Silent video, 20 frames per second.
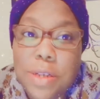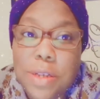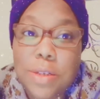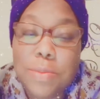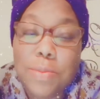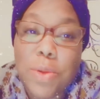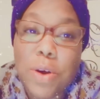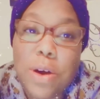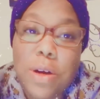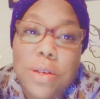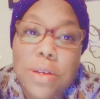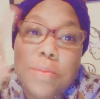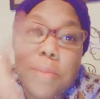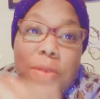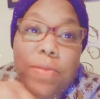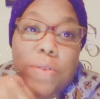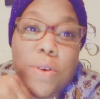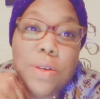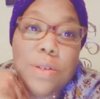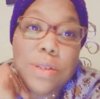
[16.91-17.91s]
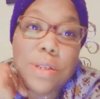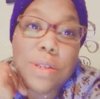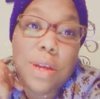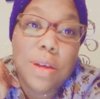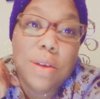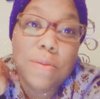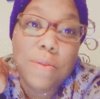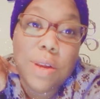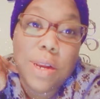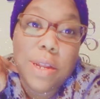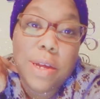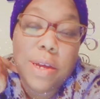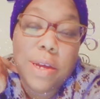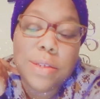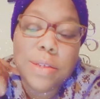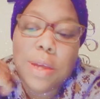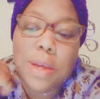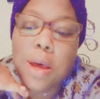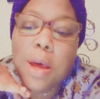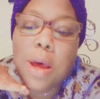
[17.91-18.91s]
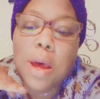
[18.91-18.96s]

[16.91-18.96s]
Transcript: tomorrow is my first day of class